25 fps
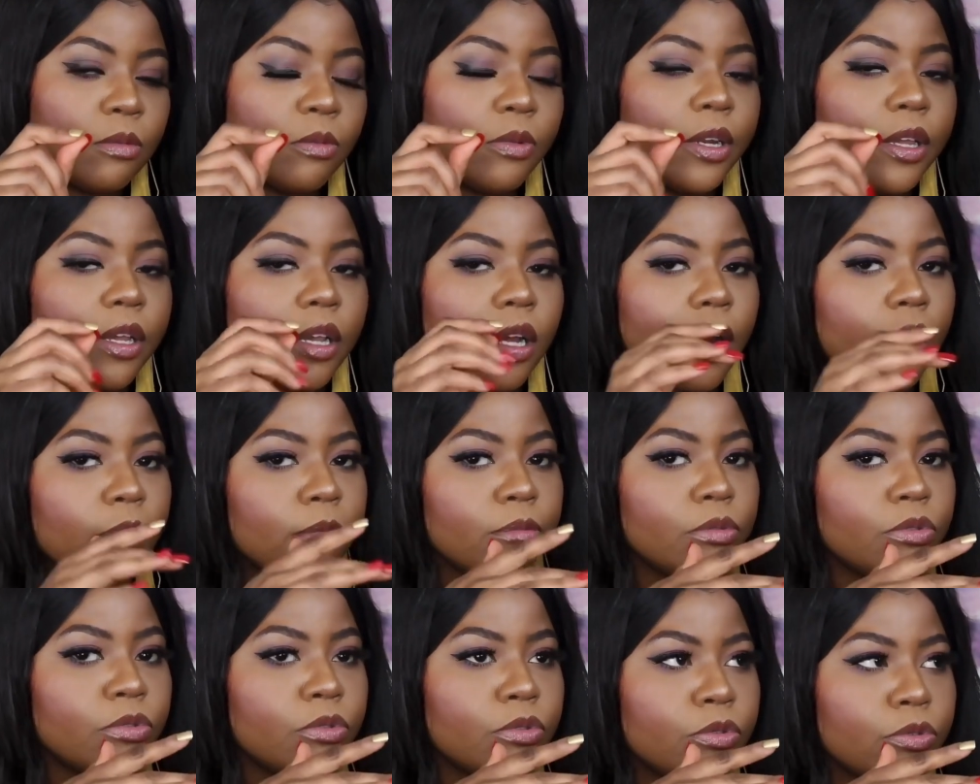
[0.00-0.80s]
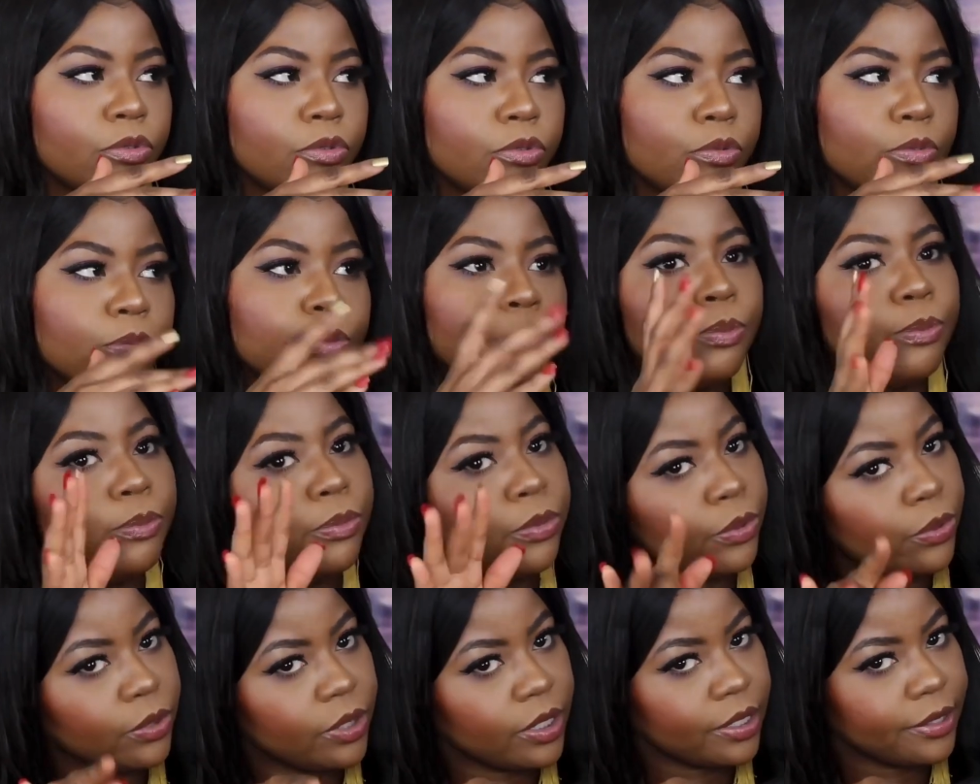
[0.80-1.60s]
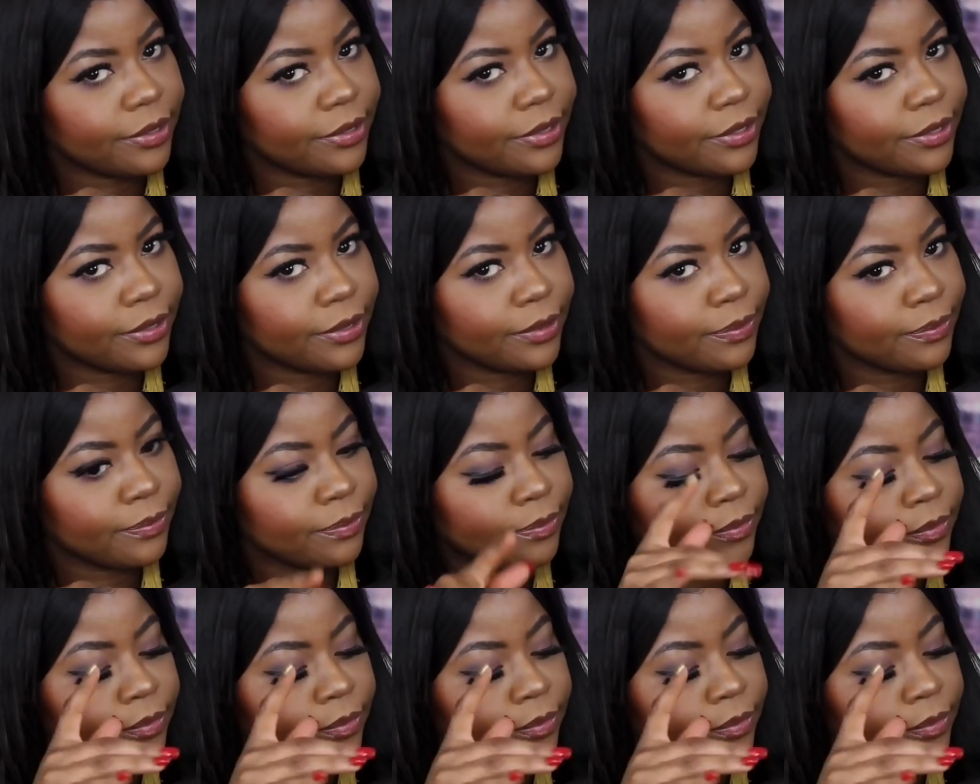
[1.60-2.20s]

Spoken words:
when it comes to booties,